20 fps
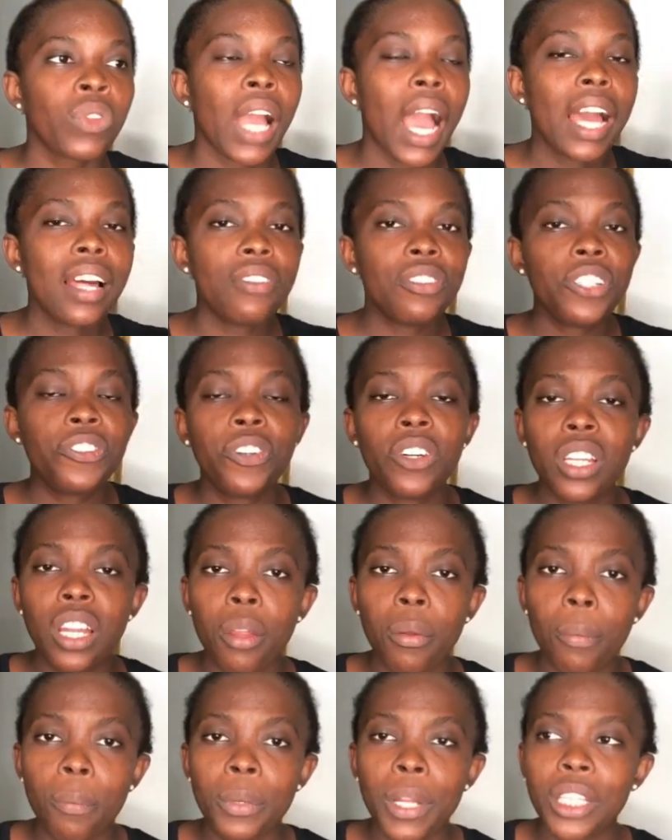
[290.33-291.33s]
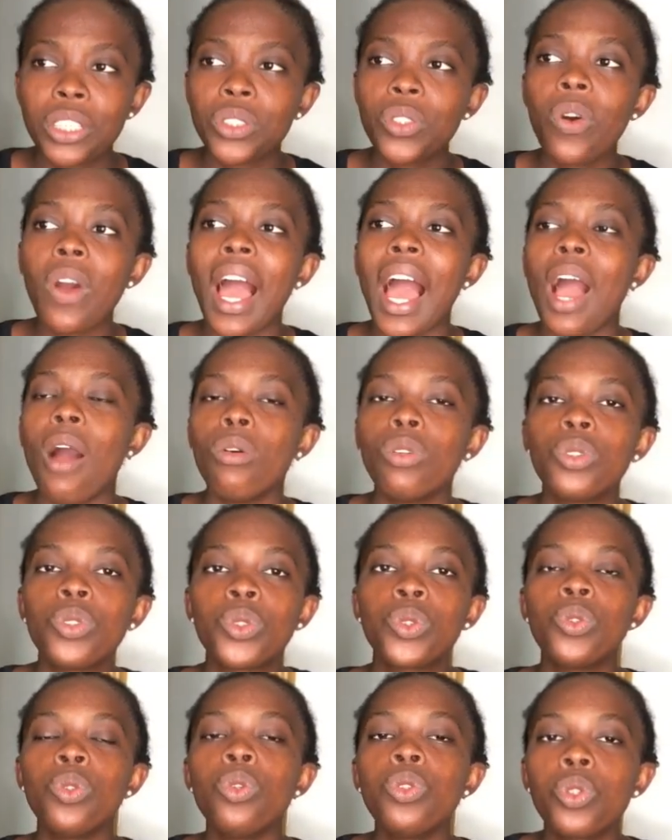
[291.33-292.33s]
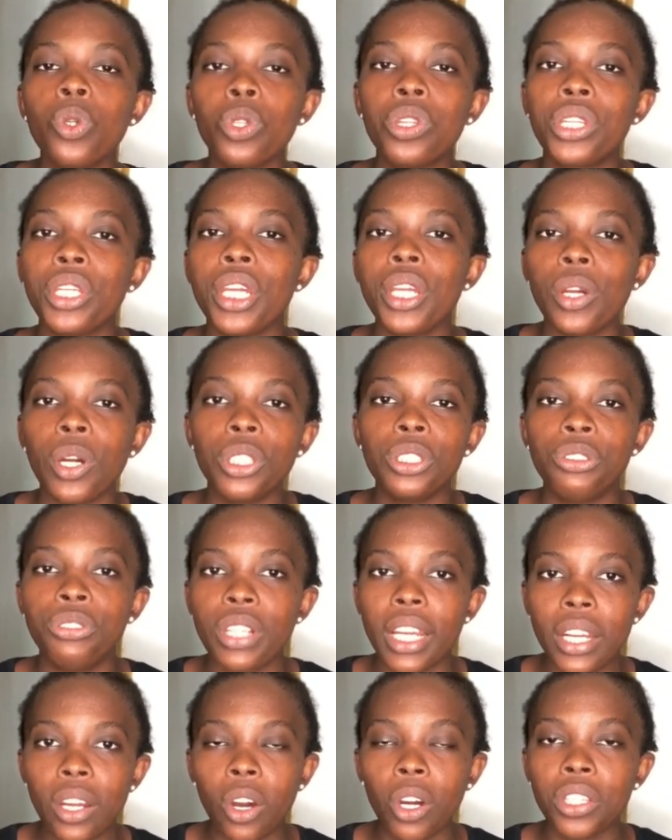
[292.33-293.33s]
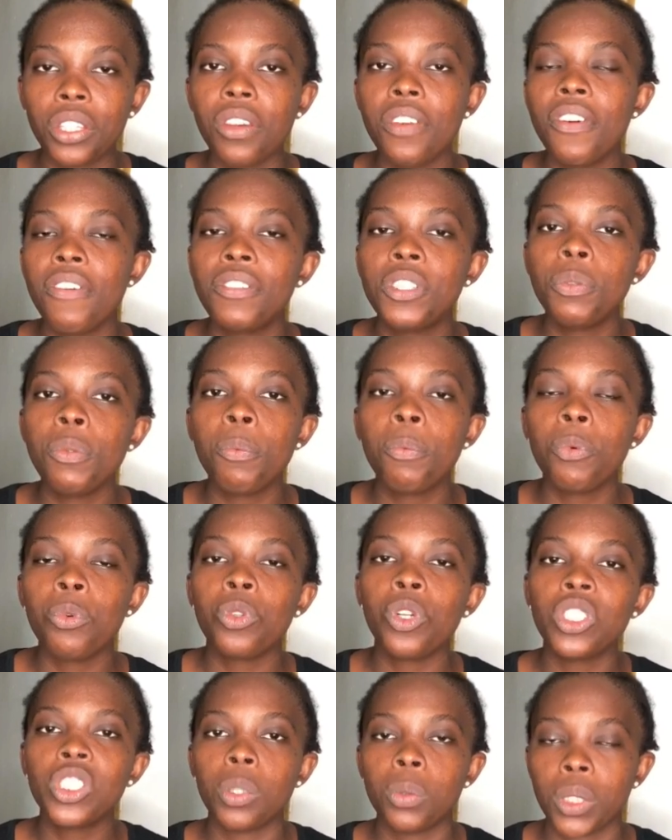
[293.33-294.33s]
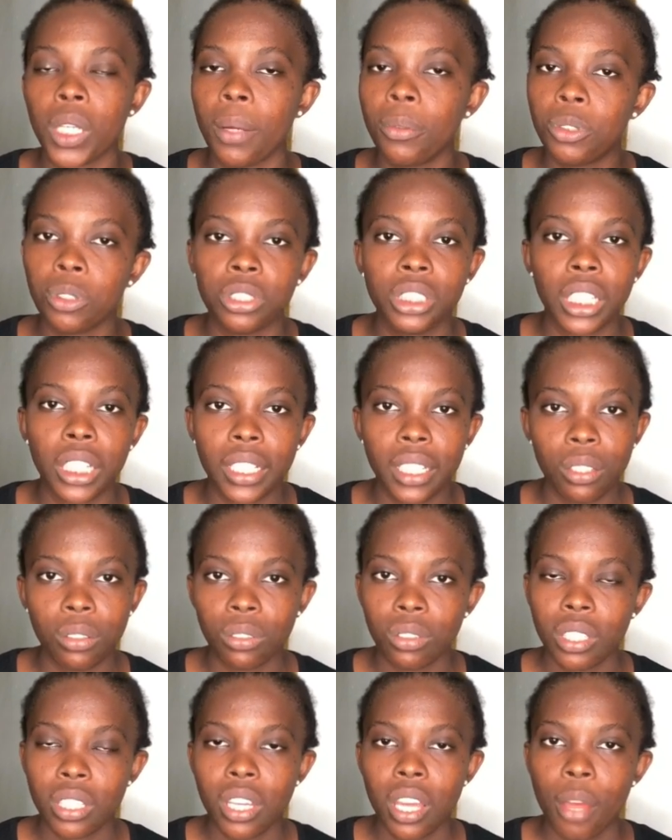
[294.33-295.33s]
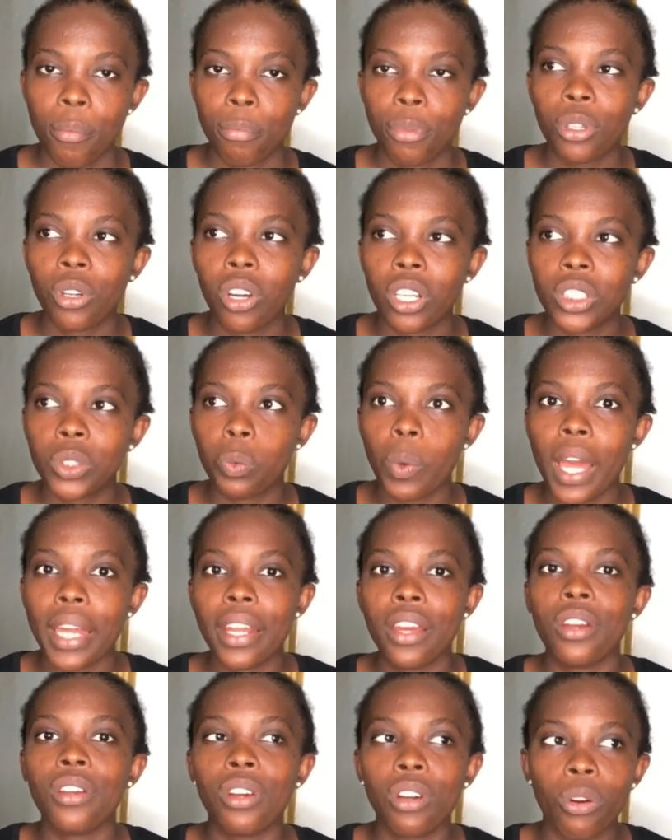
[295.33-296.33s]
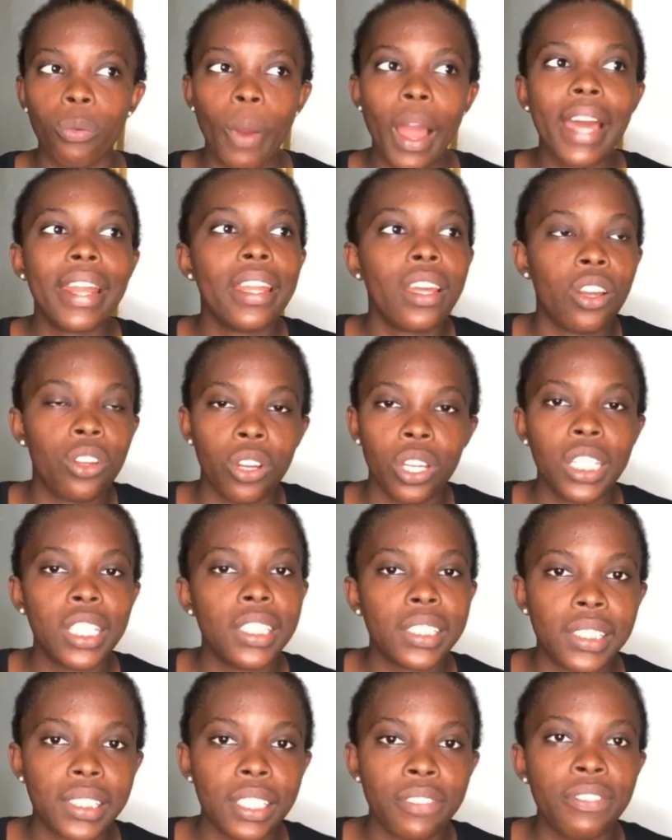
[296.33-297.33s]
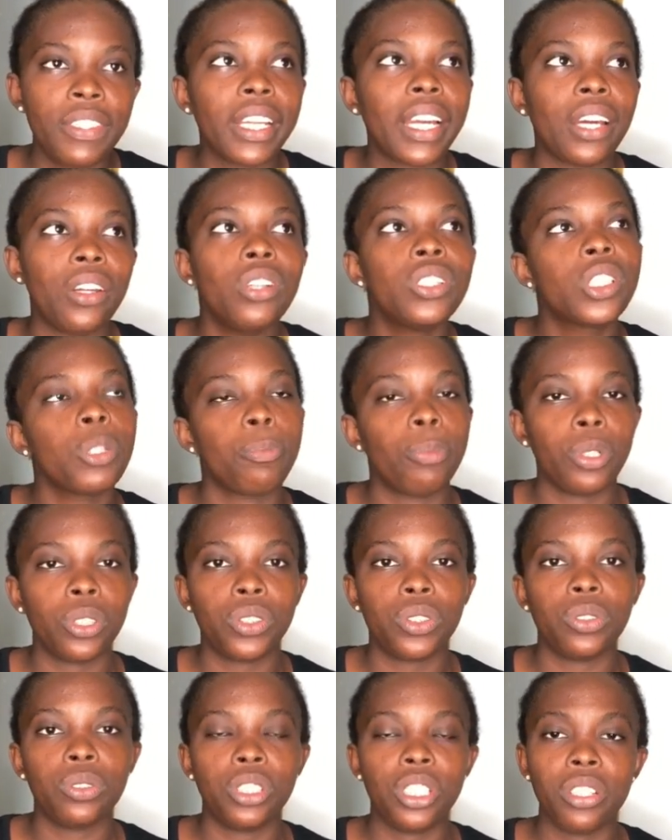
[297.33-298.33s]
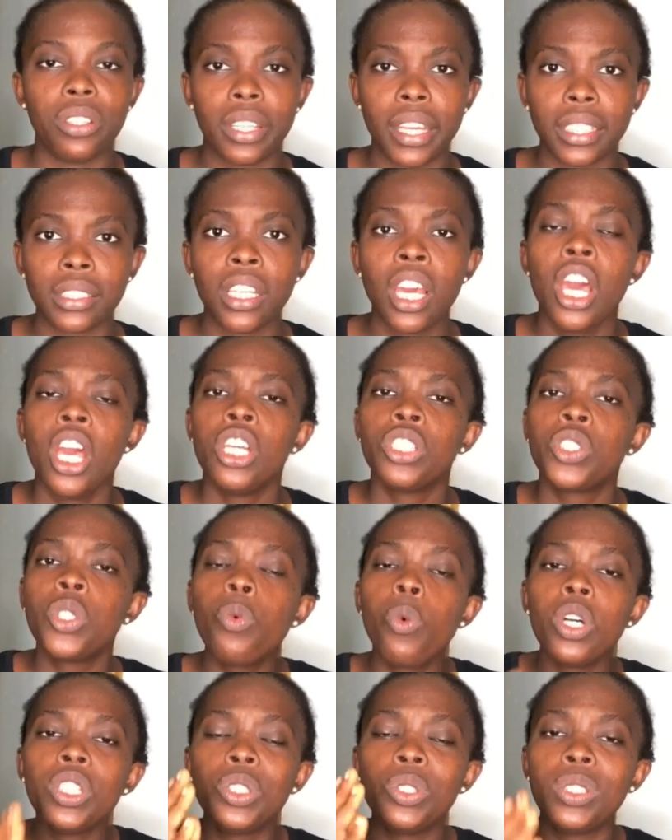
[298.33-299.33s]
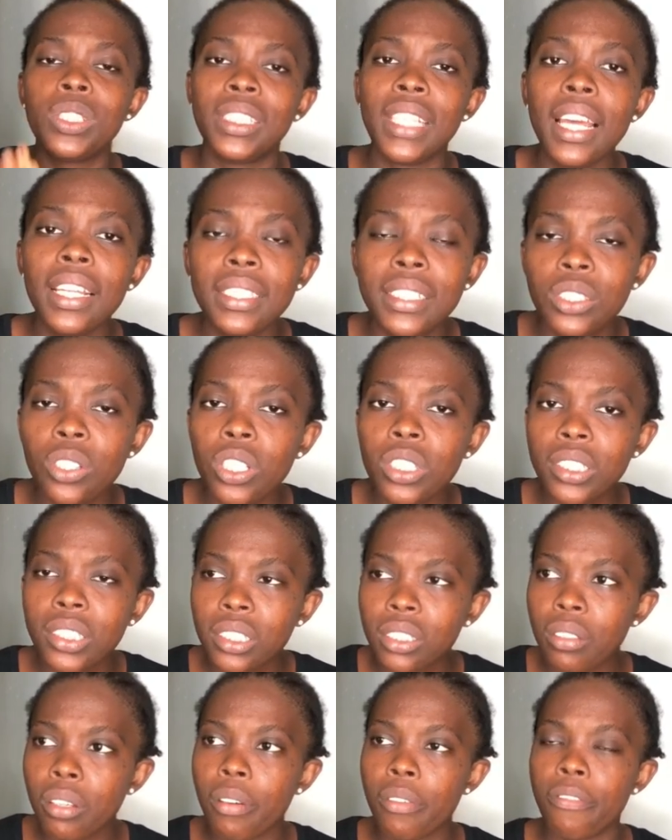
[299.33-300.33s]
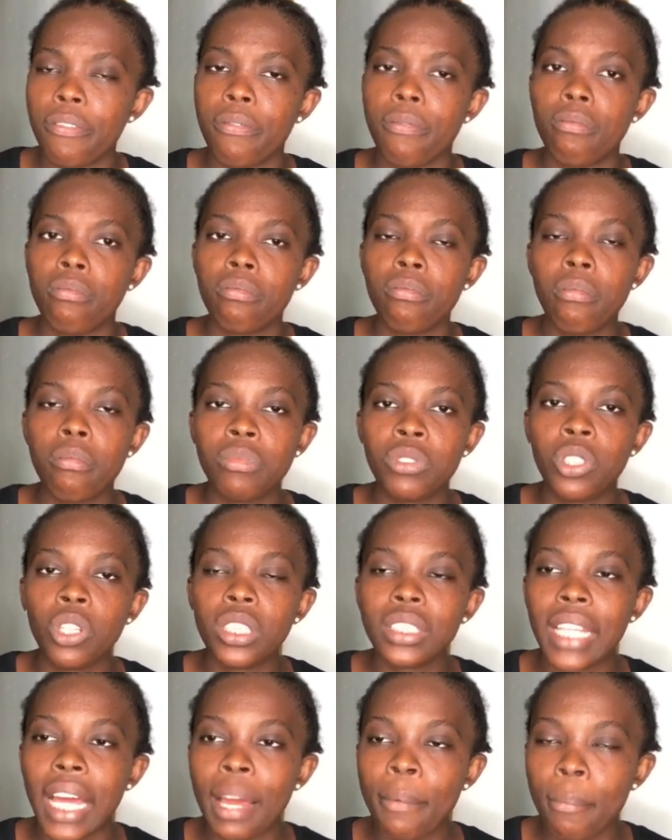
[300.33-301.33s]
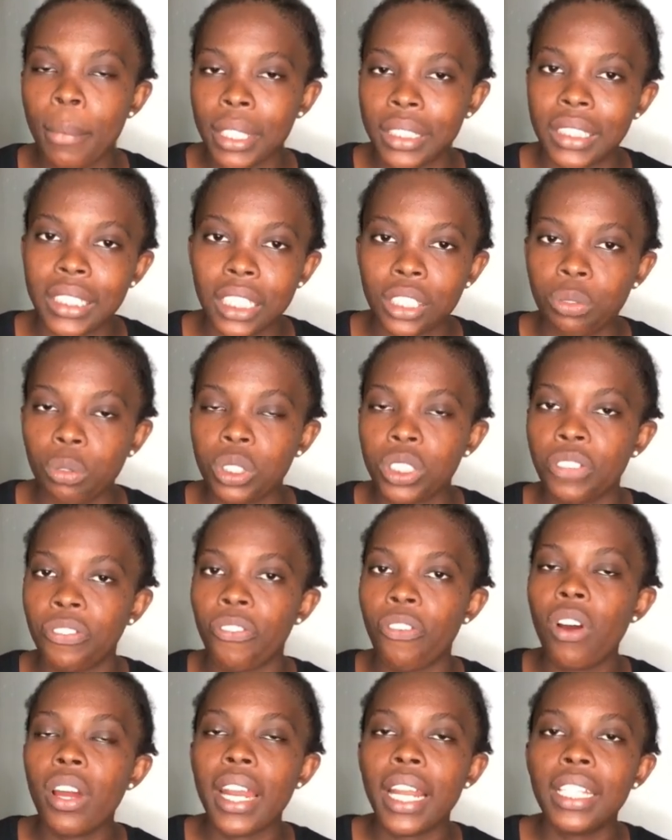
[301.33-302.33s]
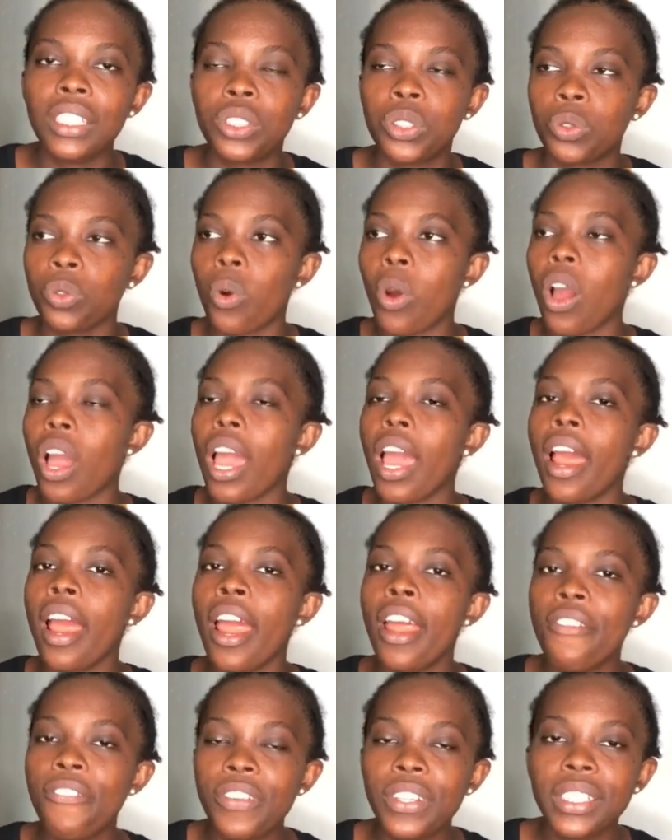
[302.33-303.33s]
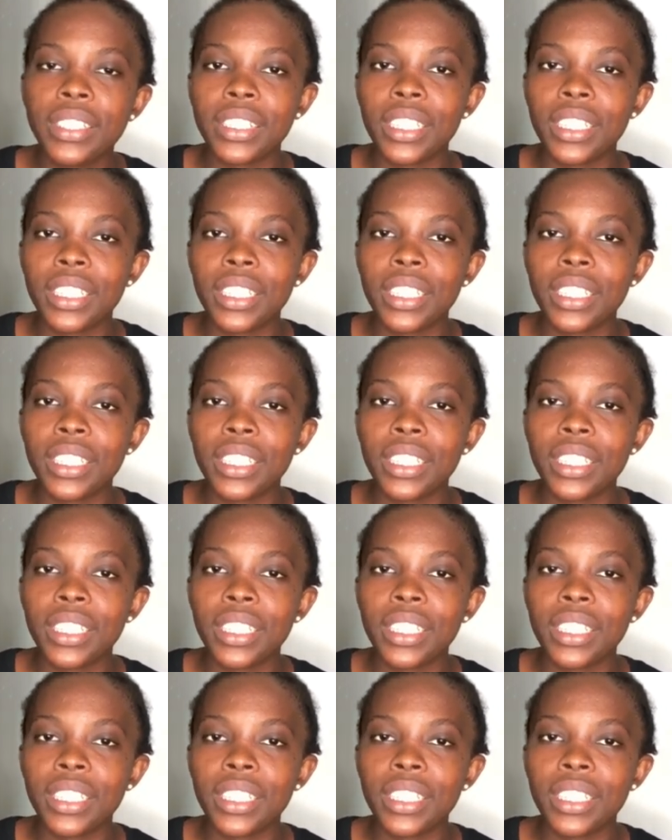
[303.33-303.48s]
Out of those 400 people, there's no how 200 to 300 or 350 people will not subscribe to your channel. Because why are they on your list if they cannot support you? Sure you get. So once you send those that message, once you forward it to every